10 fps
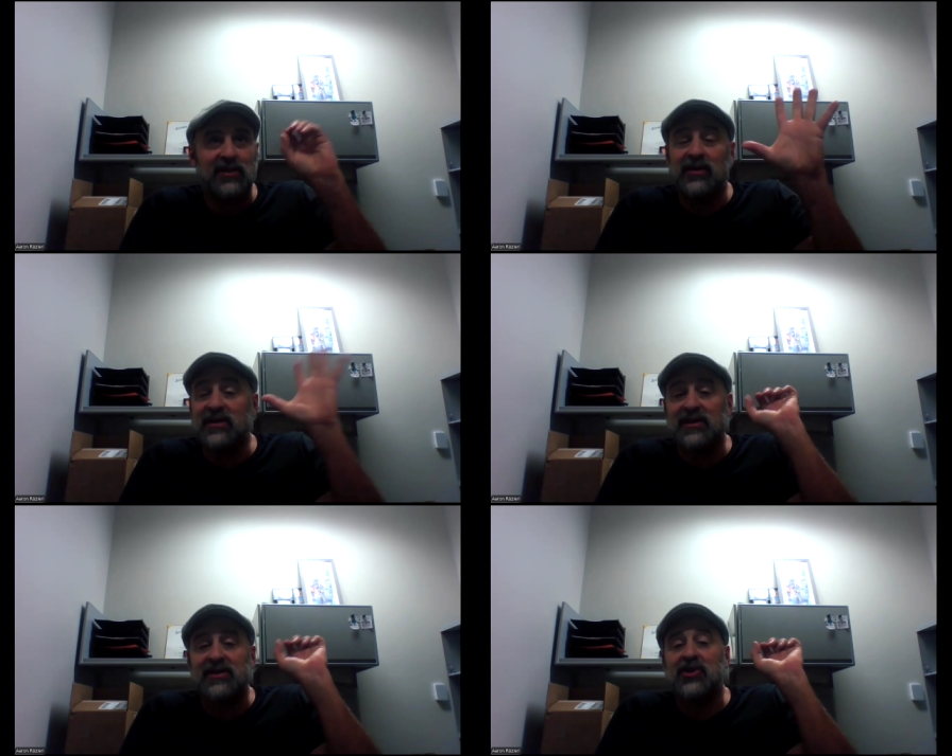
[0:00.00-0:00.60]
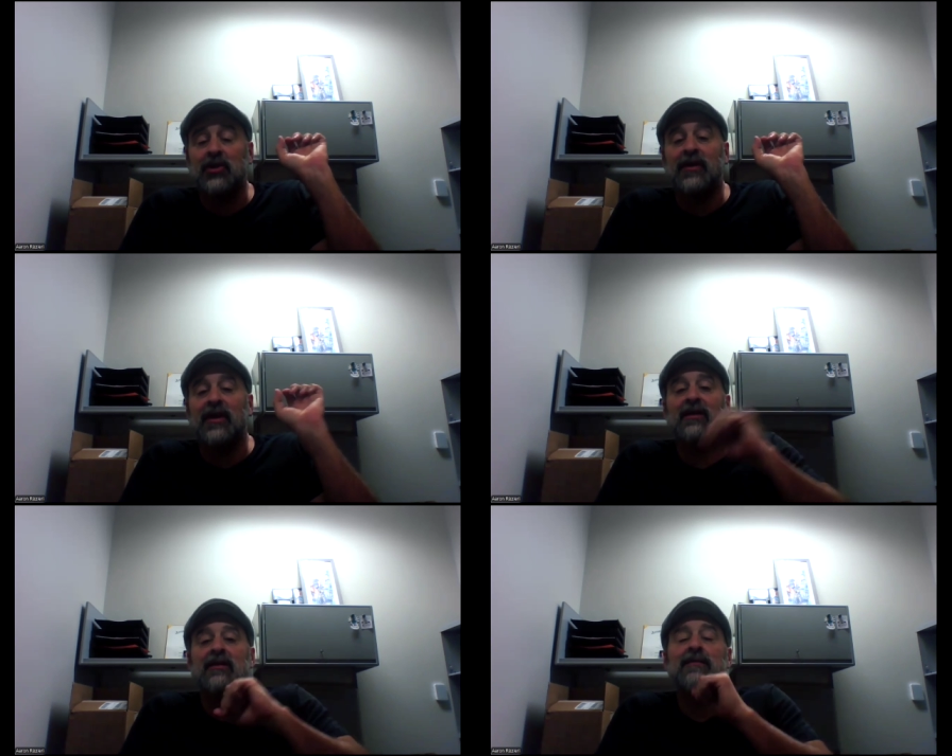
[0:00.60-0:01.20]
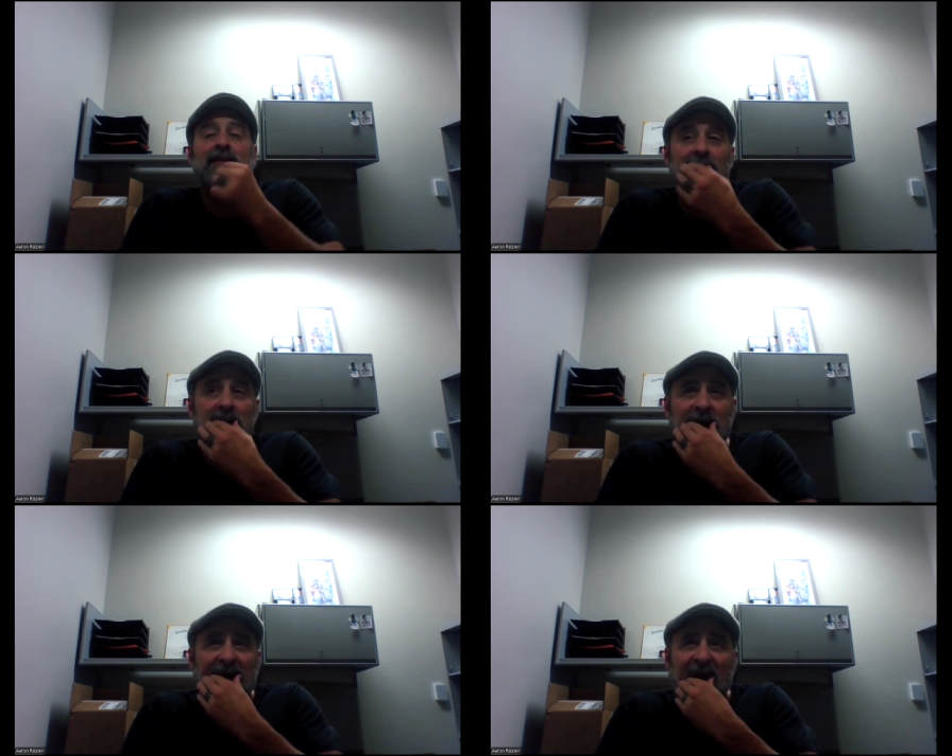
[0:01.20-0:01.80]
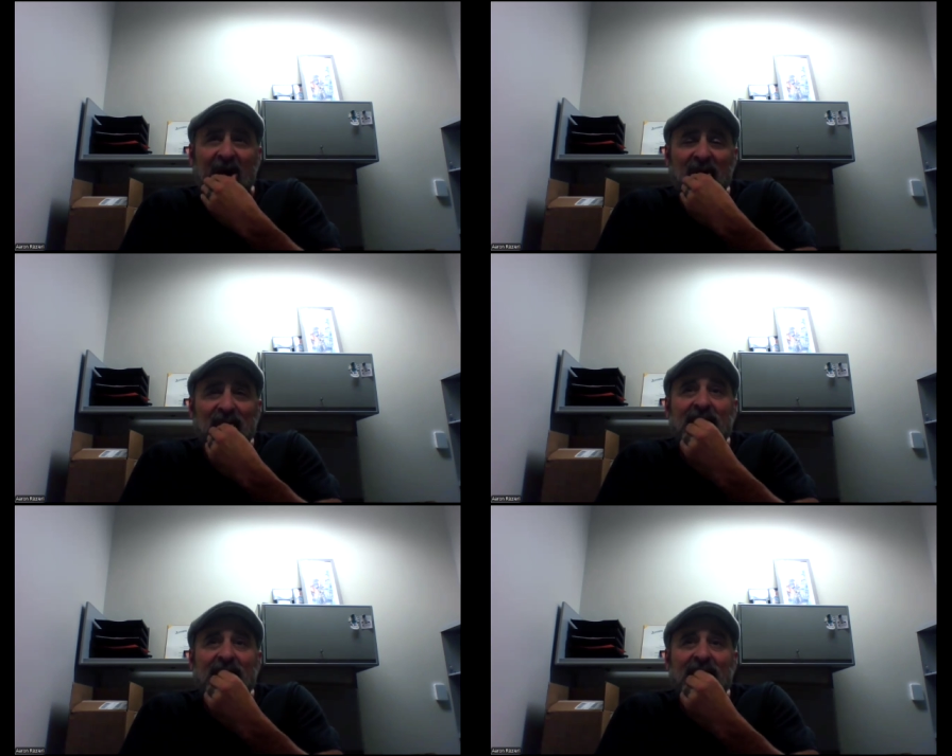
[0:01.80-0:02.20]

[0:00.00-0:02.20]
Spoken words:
soon as it's germinated. Okay.